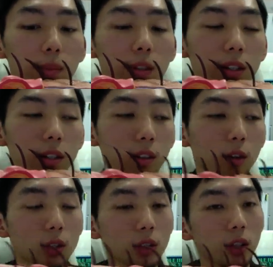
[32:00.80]
It can
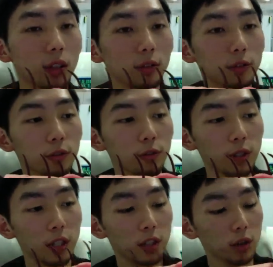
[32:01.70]
cause a lot of
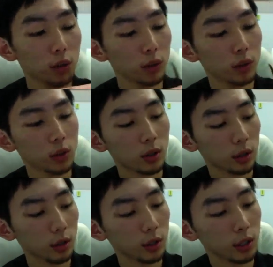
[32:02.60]
issues
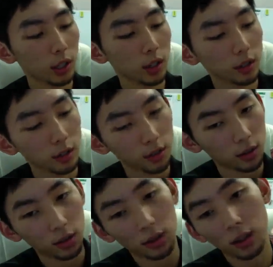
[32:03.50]
on your skin,
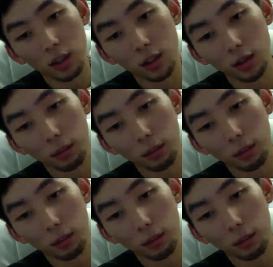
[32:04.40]
and